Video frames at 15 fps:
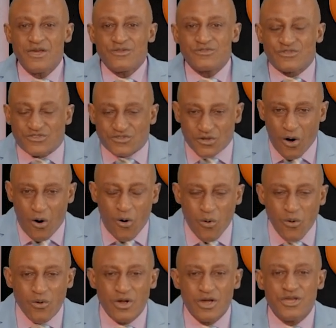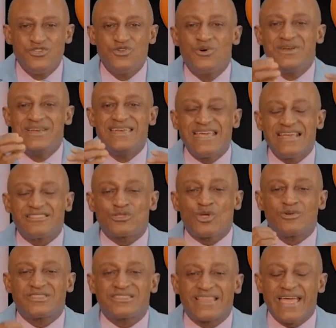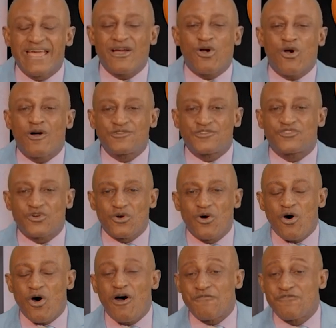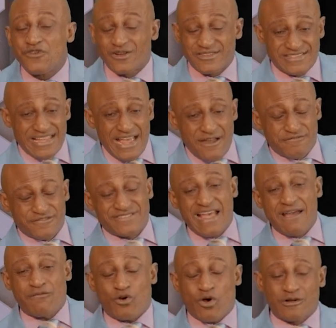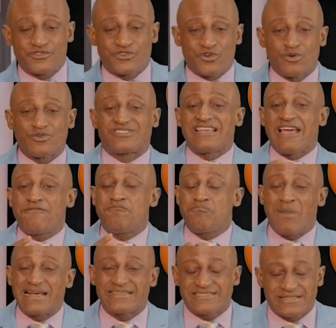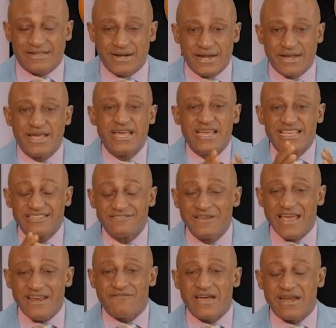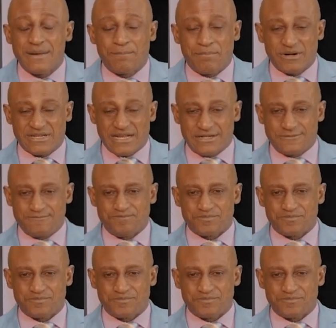So you need to take control of yourself. Self-control, self-mastery is very, very important.